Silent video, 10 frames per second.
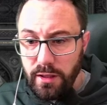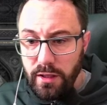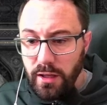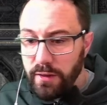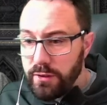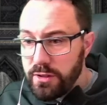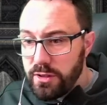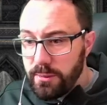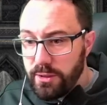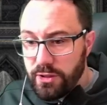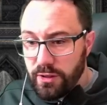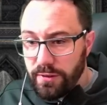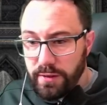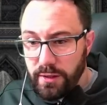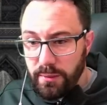I've got so much
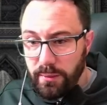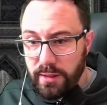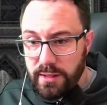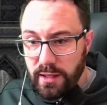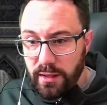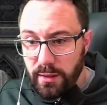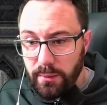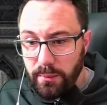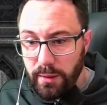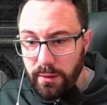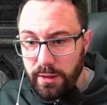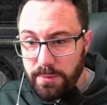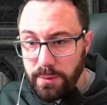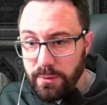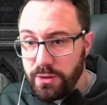stuff, I don't know exactly where it is,
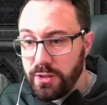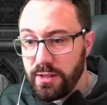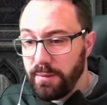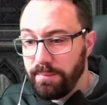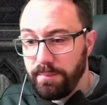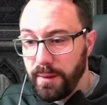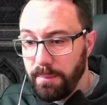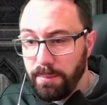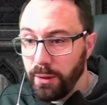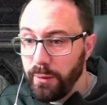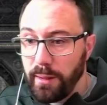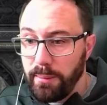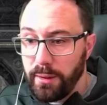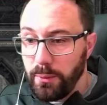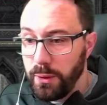but it was just a blue
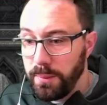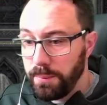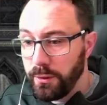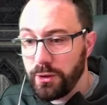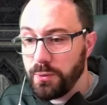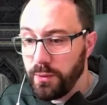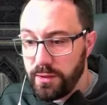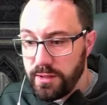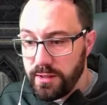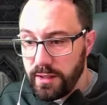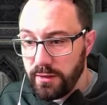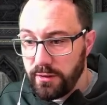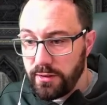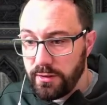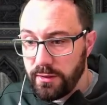amulet with +1 to
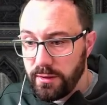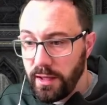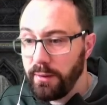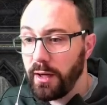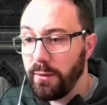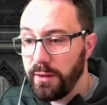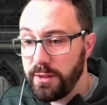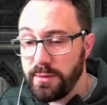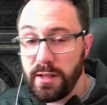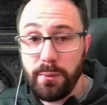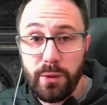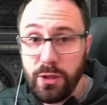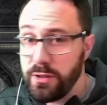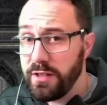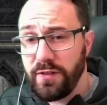skills. There we go, this was it. We
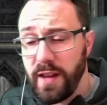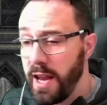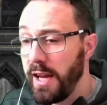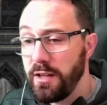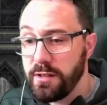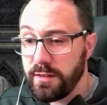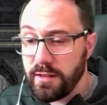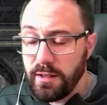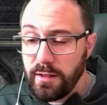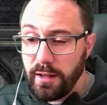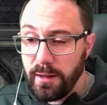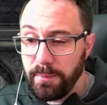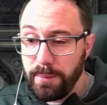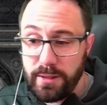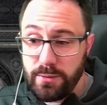used this for ages
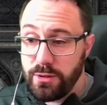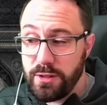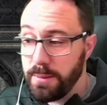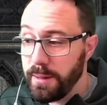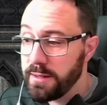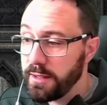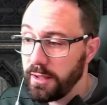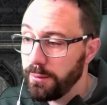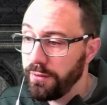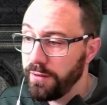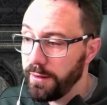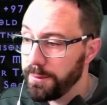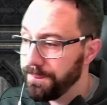because it was just the best thing that we found.